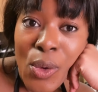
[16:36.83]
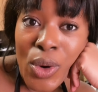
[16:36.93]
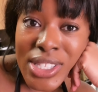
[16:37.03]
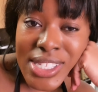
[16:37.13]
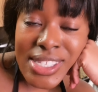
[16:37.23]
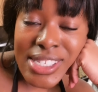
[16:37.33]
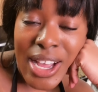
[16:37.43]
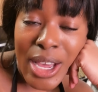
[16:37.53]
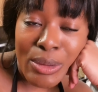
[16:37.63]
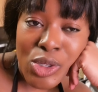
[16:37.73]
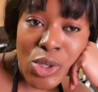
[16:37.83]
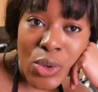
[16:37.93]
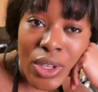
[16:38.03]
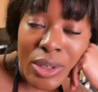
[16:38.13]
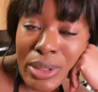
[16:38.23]
once it's time
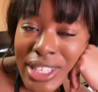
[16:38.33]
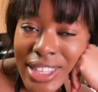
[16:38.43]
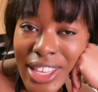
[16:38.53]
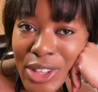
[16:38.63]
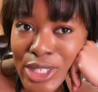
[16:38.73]
to complete the other